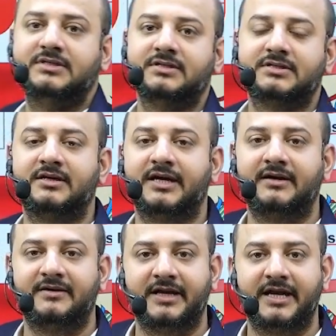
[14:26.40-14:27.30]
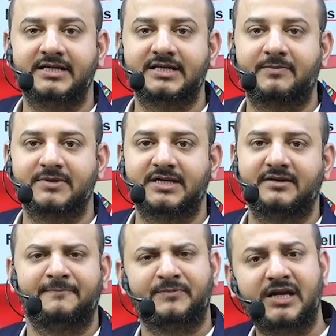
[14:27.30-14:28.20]
Certain DNAs are present.
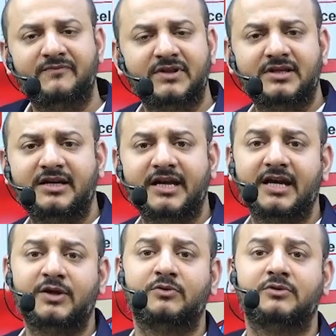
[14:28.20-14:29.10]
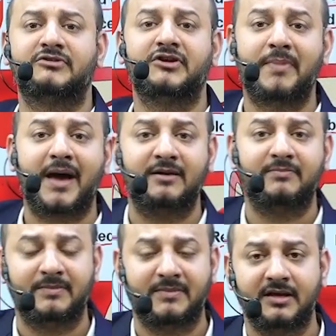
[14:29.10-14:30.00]
And with the DNA, you know, three parent
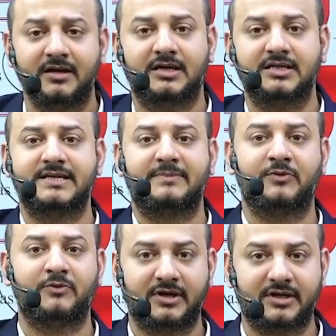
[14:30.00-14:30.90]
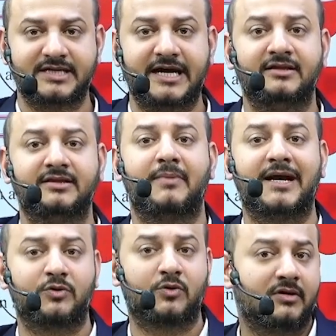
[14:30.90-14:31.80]
baby concept, you understand, in the
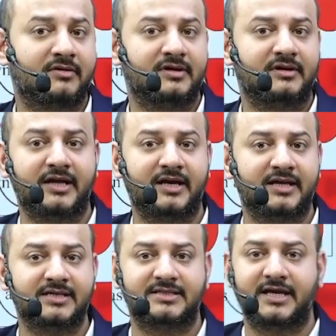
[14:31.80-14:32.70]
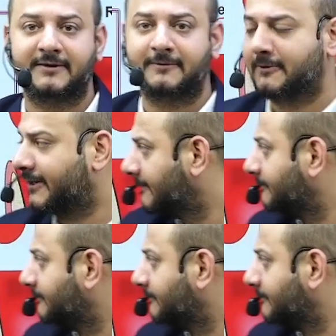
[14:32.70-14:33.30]
mitochondrial DNA is there. Okay.